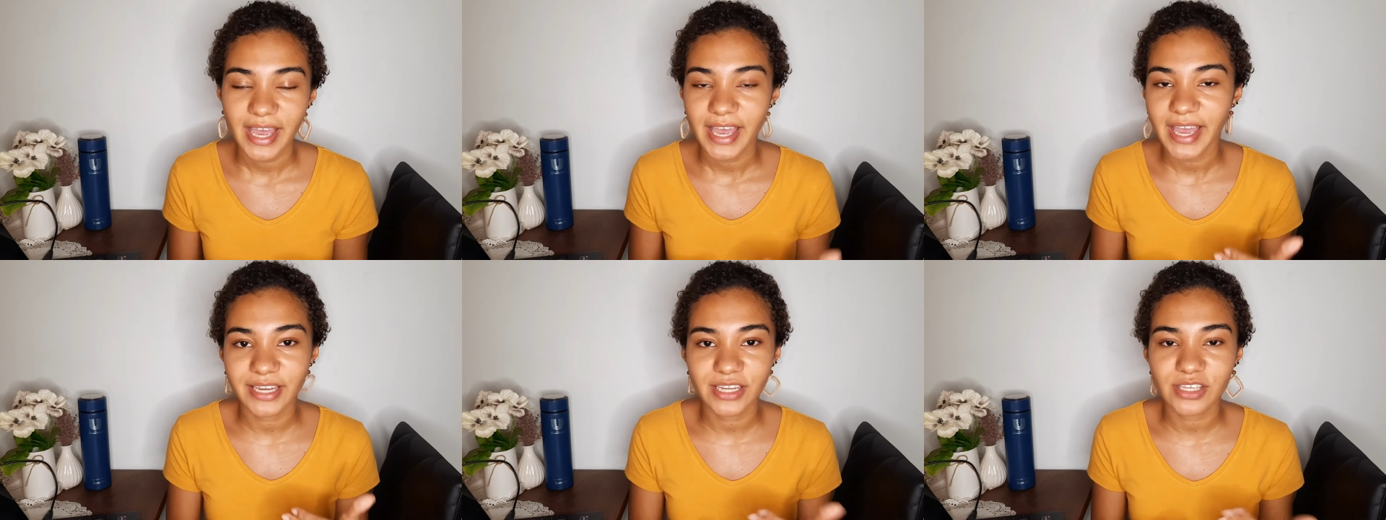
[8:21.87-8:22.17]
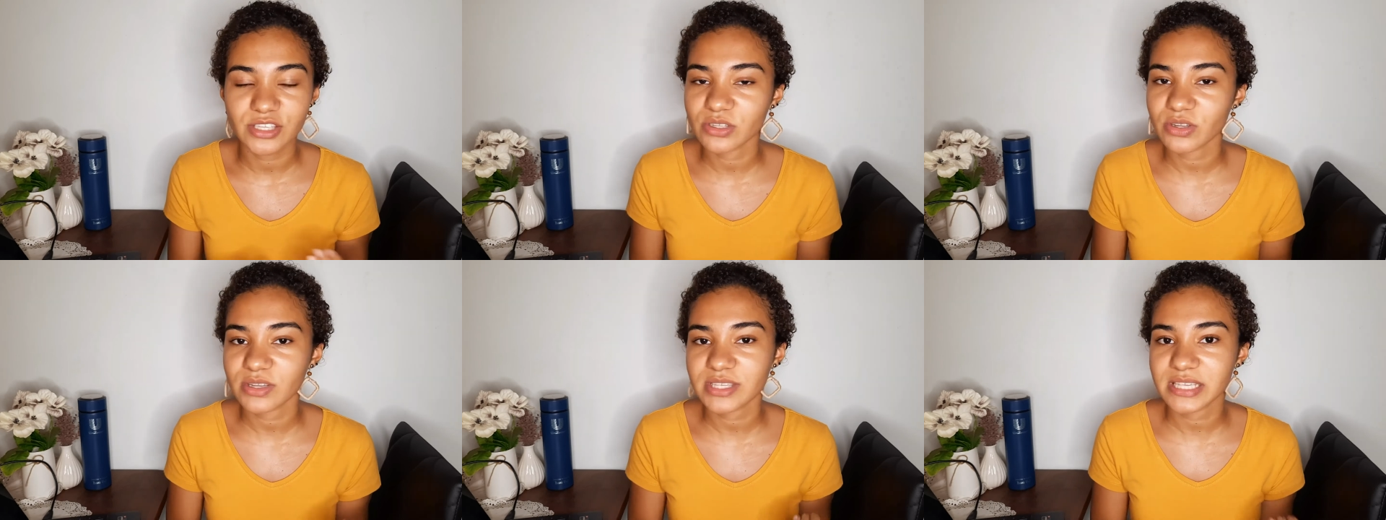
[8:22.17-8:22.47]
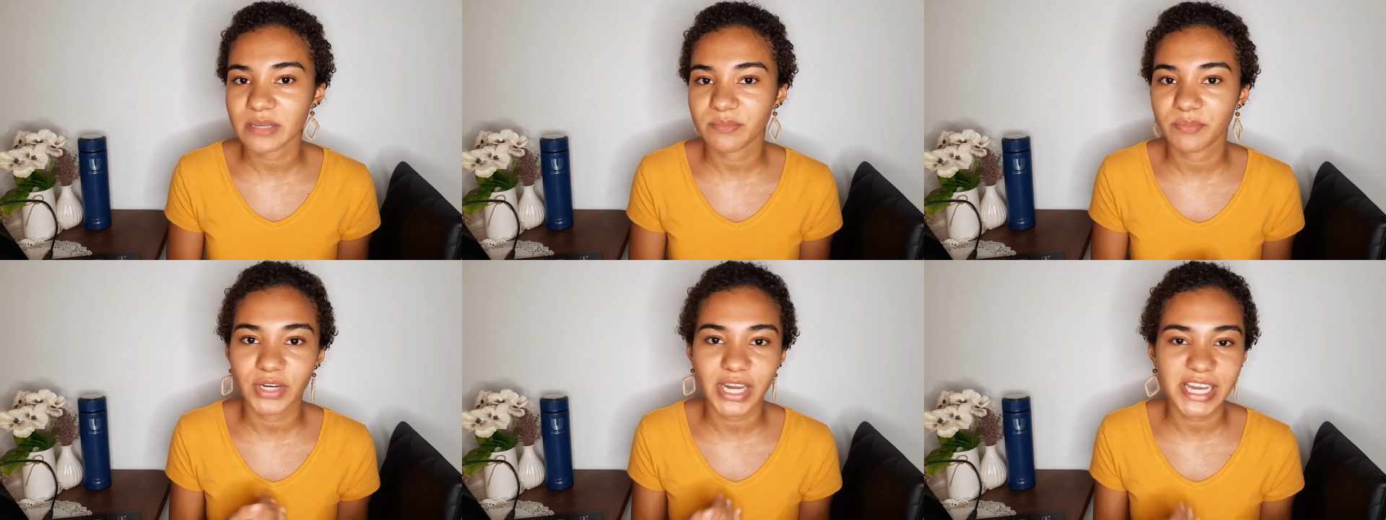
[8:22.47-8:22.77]
and it's not
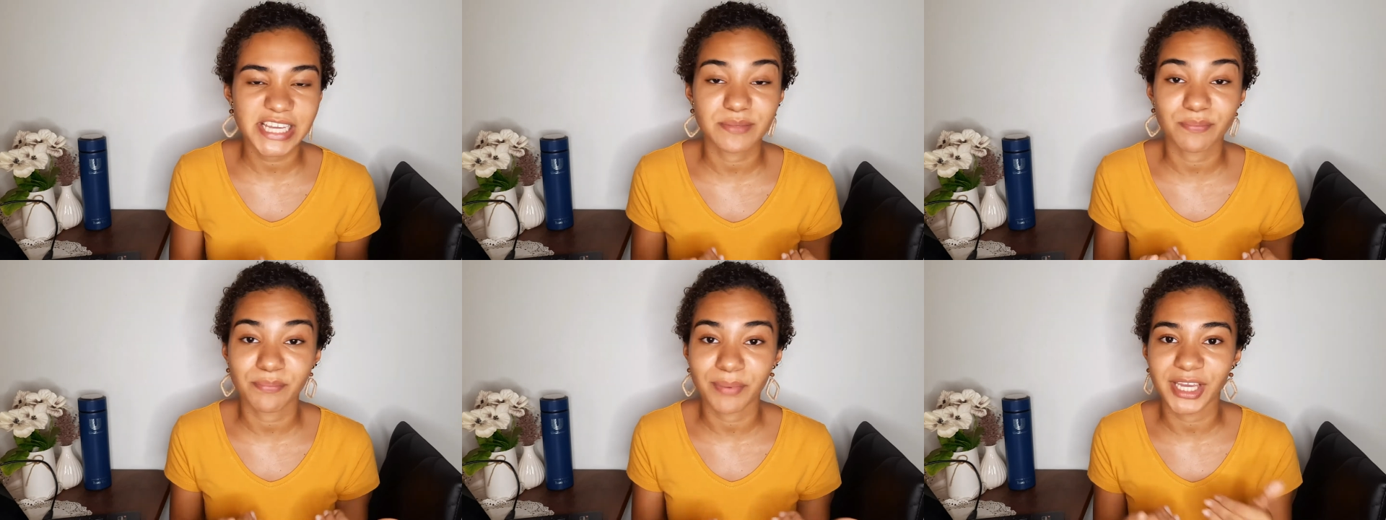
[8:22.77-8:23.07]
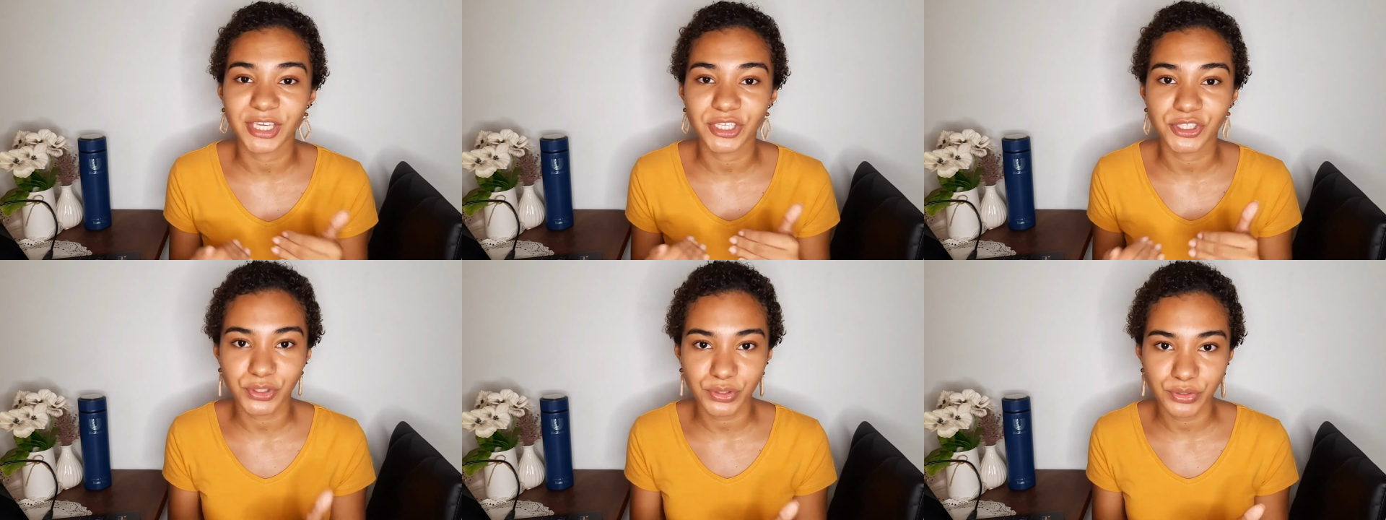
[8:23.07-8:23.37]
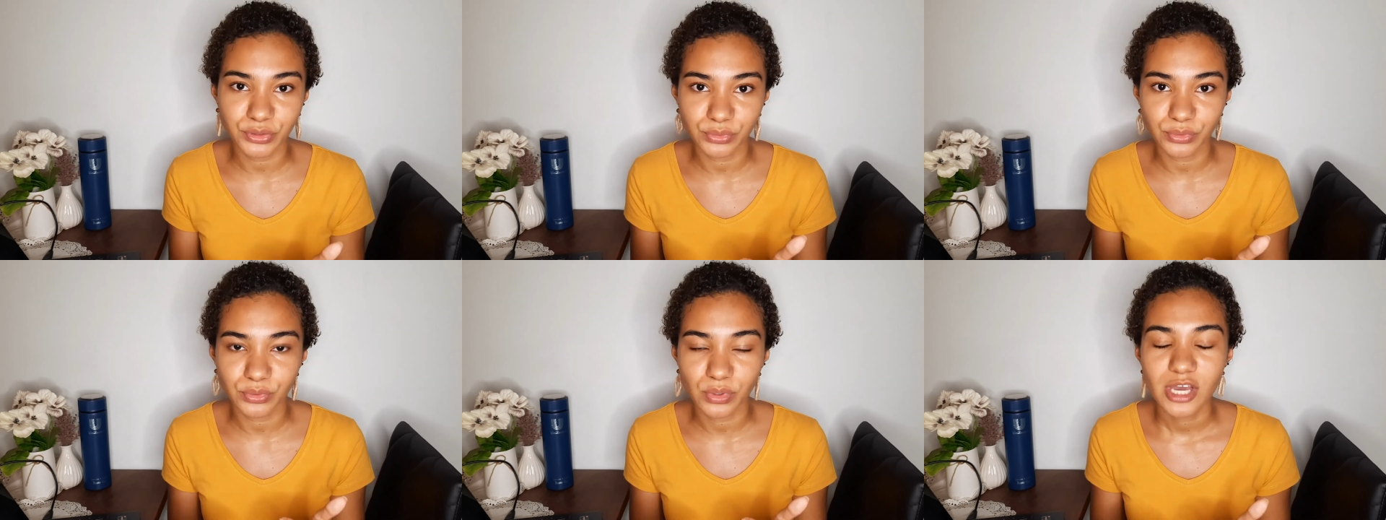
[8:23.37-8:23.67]
summarized by
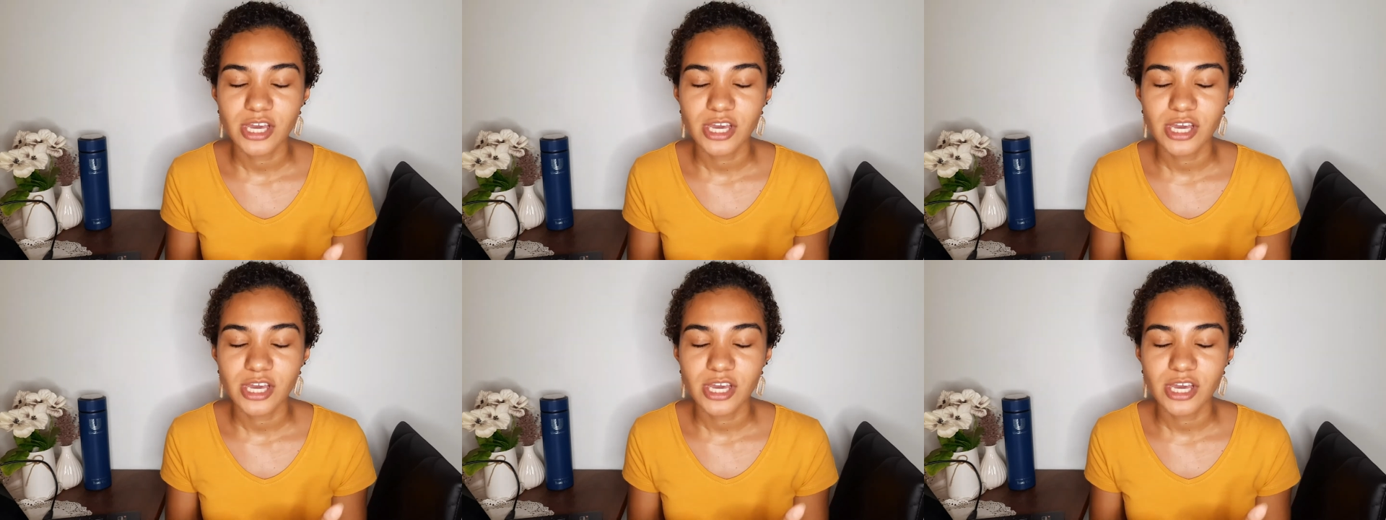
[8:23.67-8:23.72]
you.